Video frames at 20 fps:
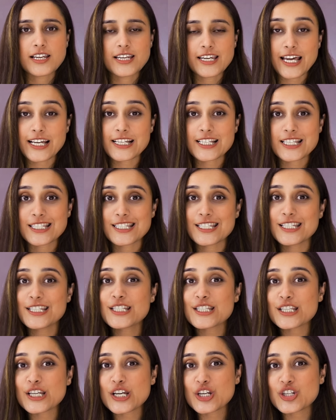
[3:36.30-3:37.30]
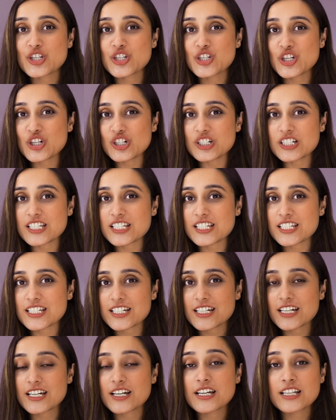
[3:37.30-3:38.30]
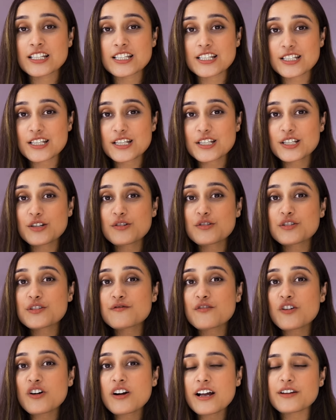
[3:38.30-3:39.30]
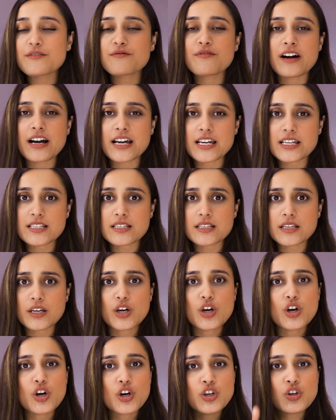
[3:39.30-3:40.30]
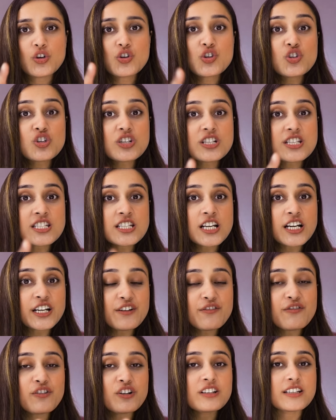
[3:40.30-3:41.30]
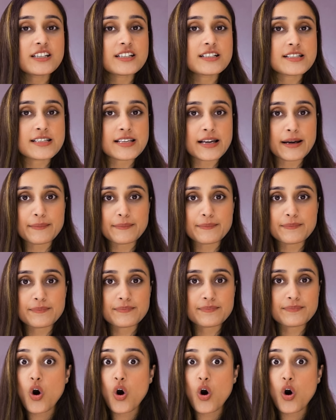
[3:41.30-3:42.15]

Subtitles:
Next is should. This is used for advice. You should study for the exam.